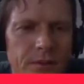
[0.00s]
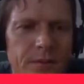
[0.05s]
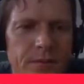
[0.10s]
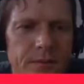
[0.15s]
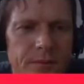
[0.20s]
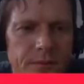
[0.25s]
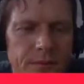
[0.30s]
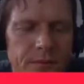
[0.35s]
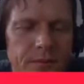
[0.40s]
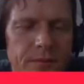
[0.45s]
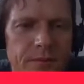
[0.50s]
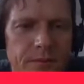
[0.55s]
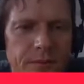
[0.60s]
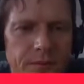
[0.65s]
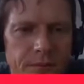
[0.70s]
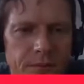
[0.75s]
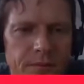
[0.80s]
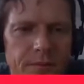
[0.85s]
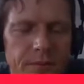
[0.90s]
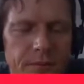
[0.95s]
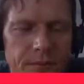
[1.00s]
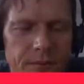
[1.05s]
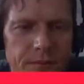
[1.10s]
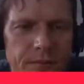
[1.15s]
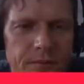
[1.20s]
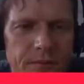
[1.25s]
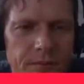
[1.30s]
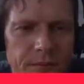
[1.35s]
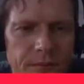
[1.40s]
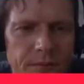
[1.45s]

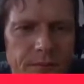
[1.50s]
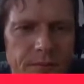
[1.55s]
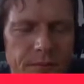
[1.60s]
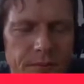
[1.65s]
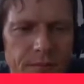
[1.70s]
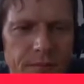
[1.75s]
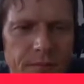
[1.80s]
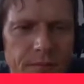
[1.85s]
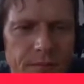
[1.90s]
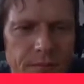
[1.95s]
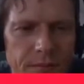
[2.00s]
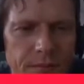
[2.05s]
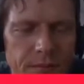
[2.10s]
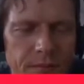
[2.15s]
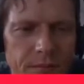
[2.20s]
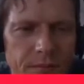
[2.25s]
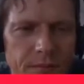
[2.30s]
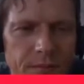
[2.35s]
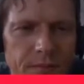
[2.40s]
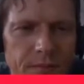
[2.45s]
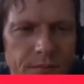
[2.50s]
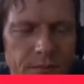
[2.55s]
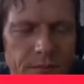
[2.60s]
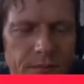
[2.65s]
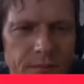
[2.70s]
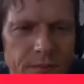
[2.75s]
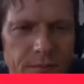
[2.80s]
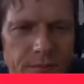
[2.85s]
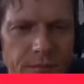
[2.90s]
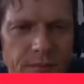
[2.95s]

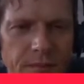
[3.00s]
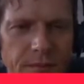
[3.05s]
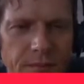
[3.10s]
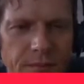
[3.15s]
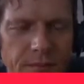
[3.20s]
The person shown says nothing.